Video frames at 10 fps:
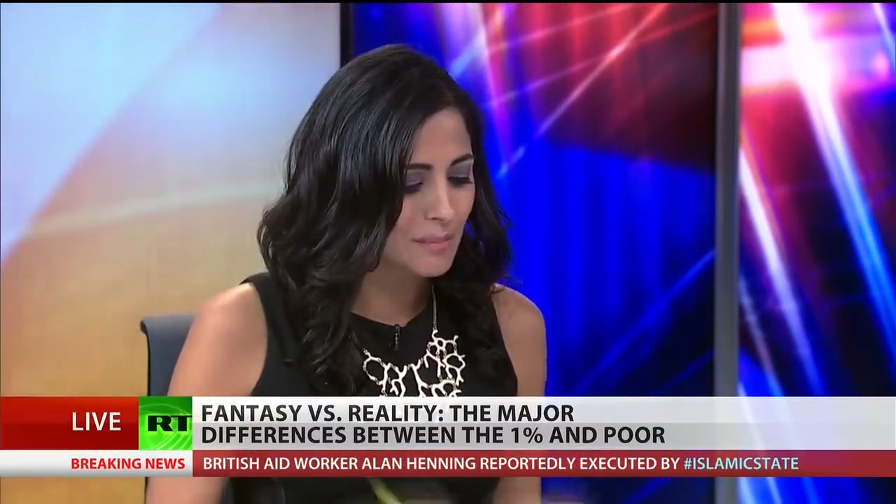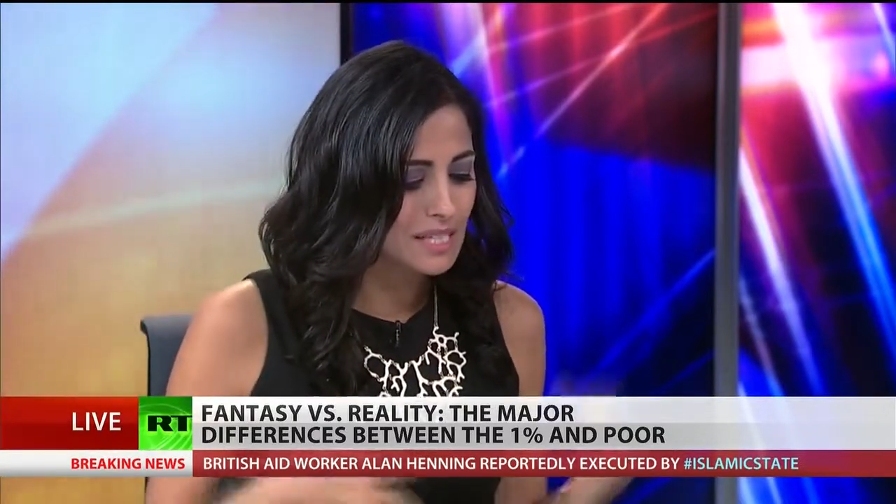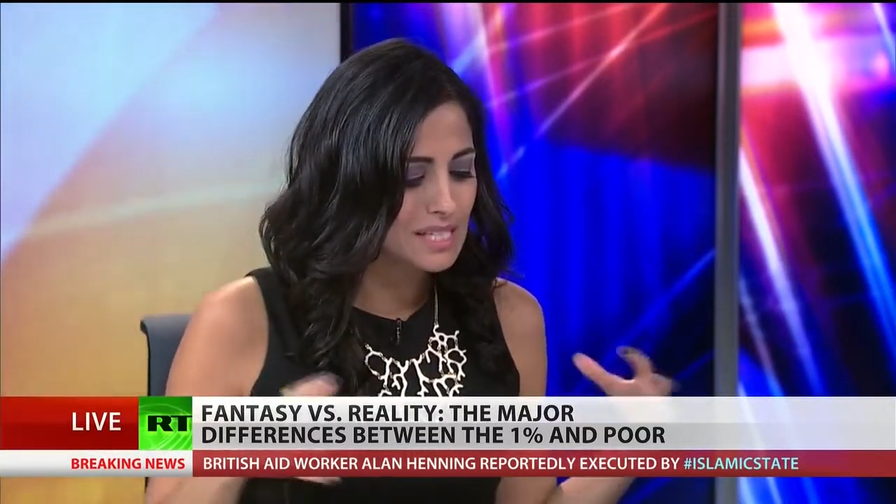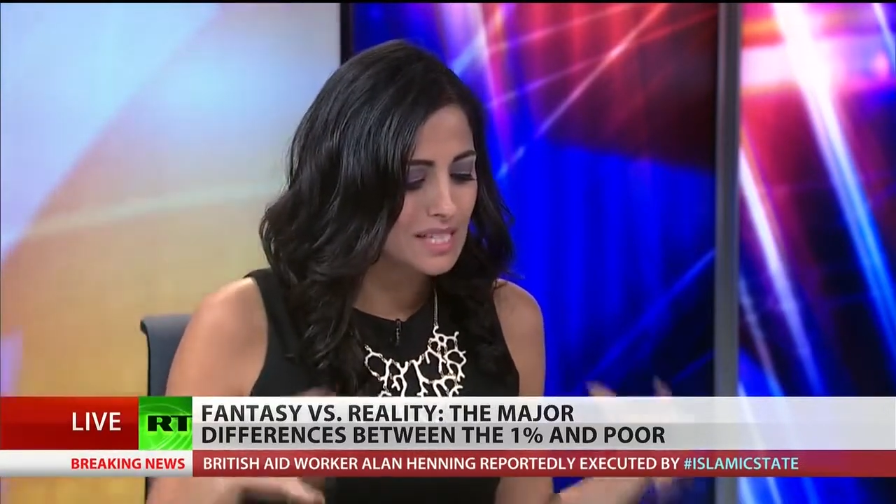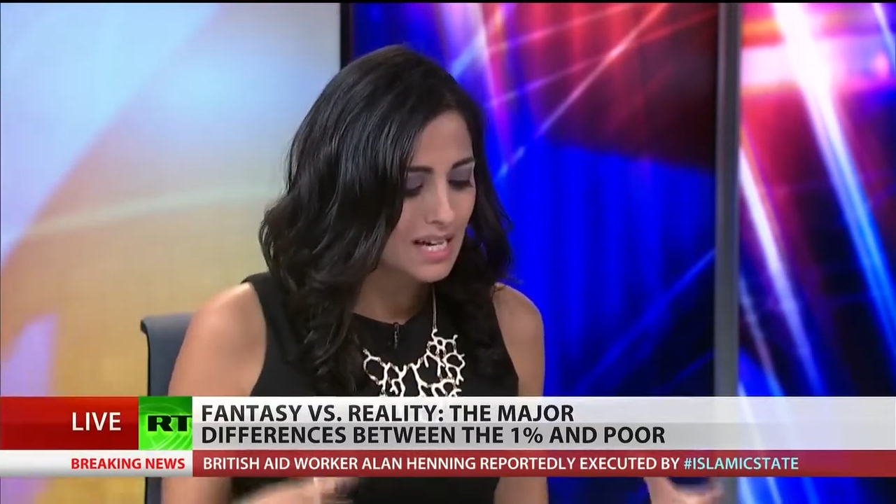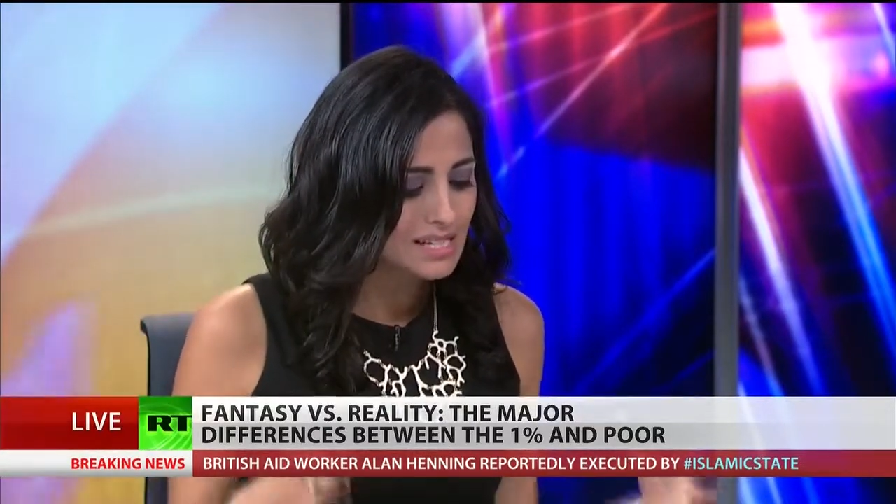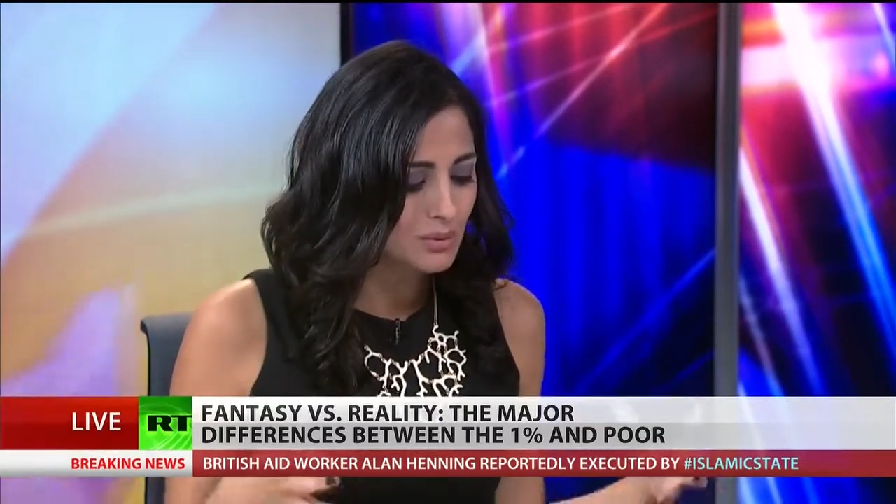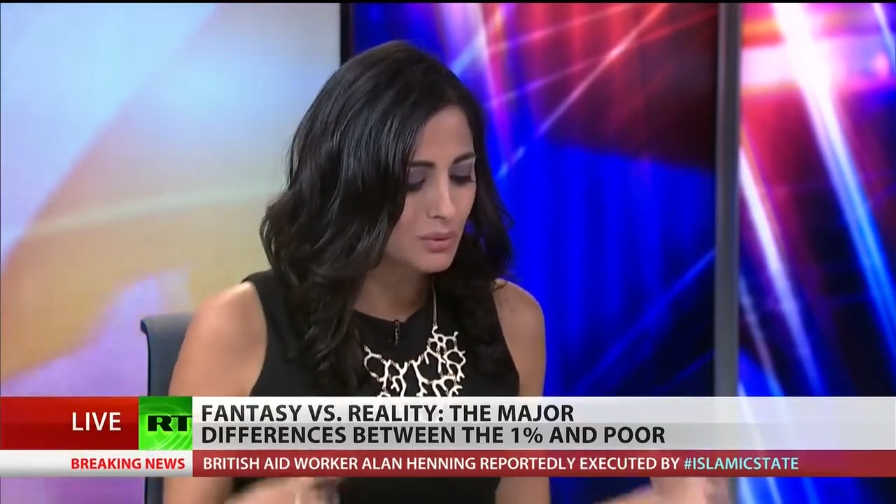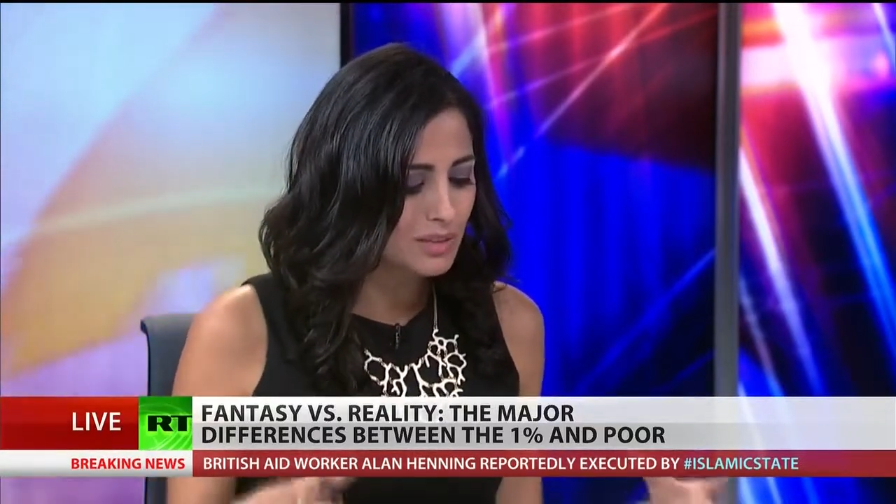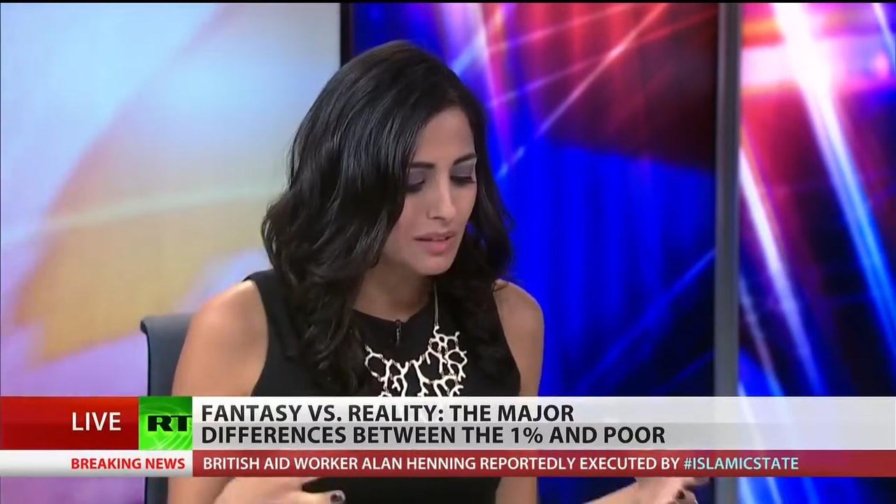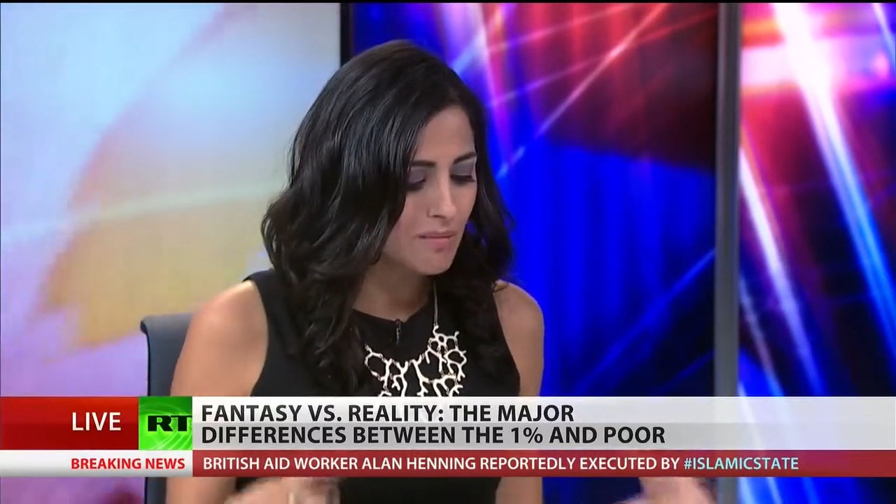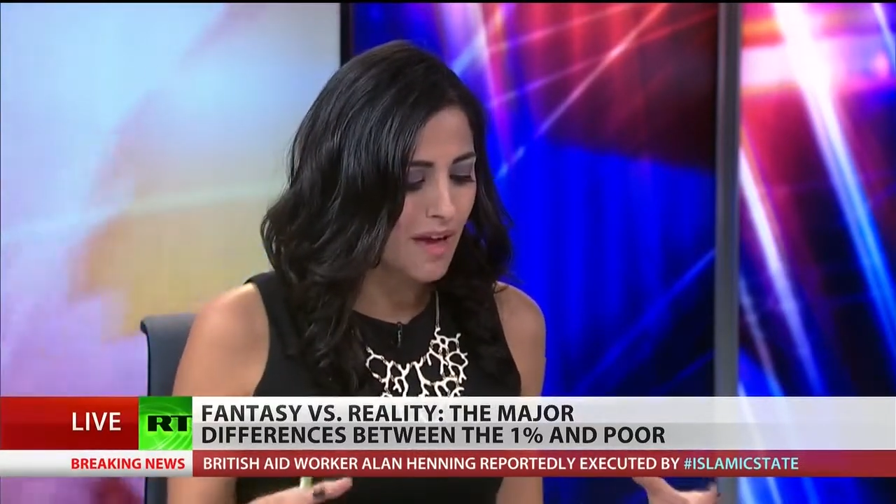I mean, does it really